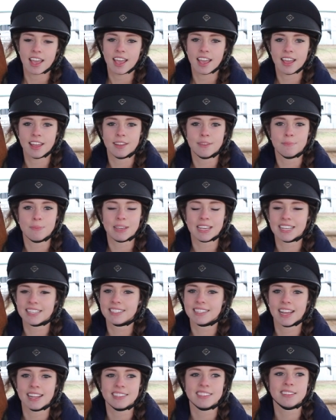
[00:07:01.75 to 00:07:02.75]
And
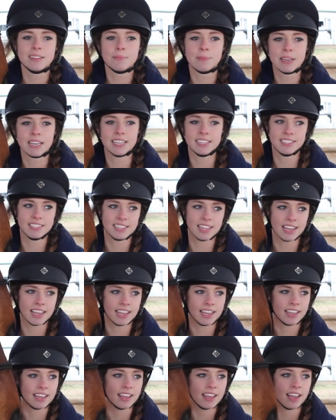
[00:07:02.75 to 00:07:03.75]
because that's the biggest
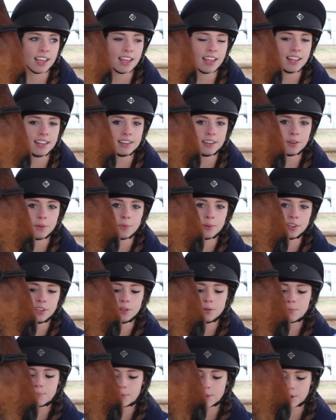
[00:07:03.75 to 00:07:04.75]
thing, and when
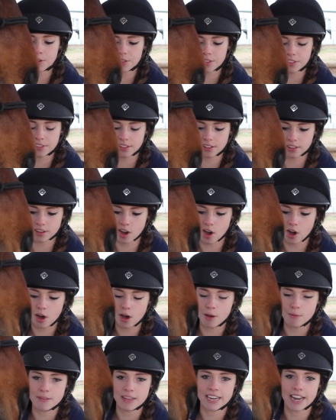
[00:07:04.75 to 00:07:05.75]
you're both
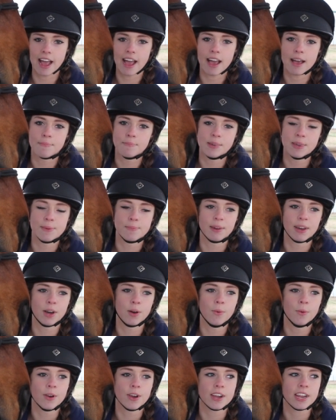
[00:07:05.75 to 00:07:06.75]
calm and happy
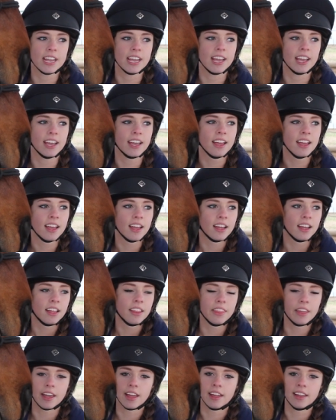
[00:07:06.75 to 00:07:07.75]
about working,
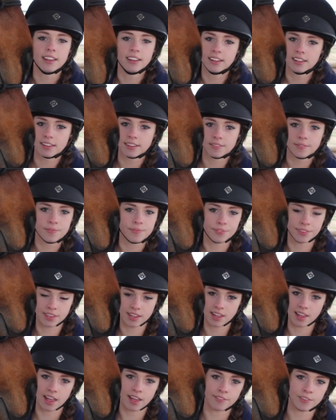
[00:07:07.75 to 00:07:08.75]
then
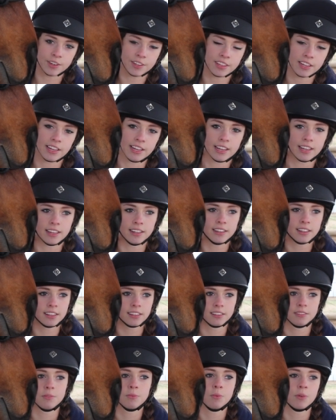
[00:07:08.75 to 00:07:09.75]
everything
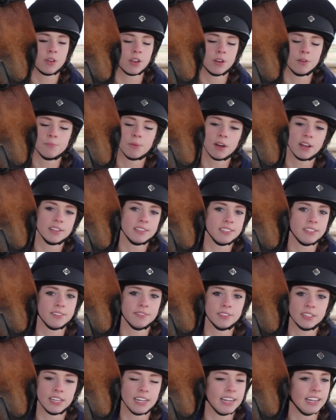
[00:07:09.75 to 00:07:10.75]
will go
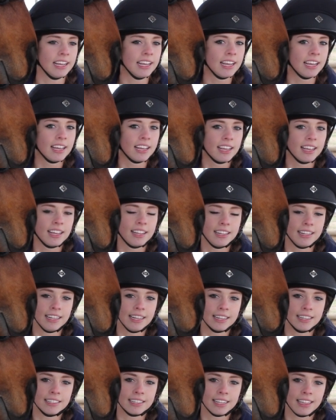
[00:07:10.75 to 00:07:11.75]
positively in the
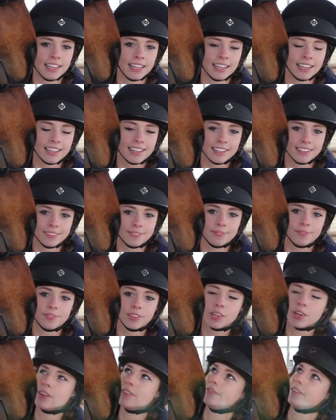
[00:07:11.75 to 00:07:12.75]
end, I think.
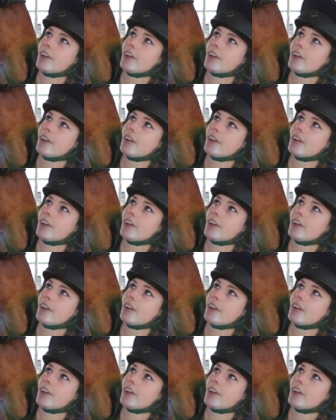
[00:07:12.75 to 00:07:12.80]
Good